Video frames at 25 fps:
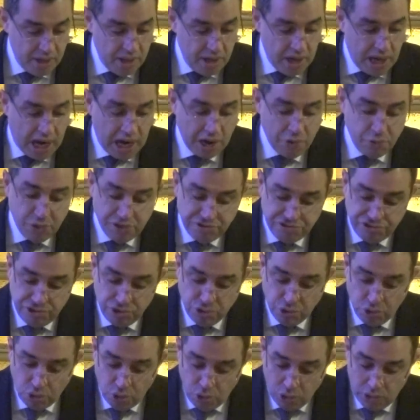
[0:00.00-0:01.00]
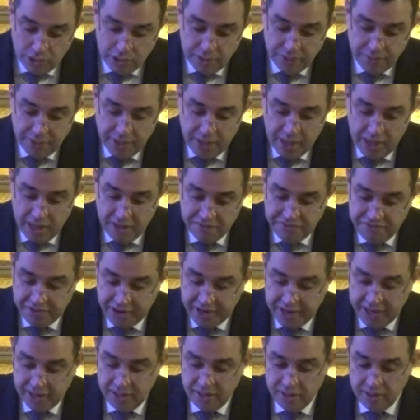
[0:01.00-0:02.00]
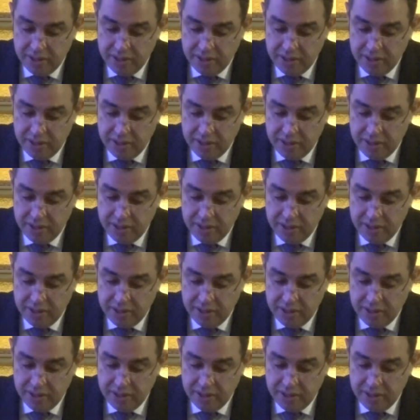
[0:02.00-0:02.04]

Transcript: I wish you all a very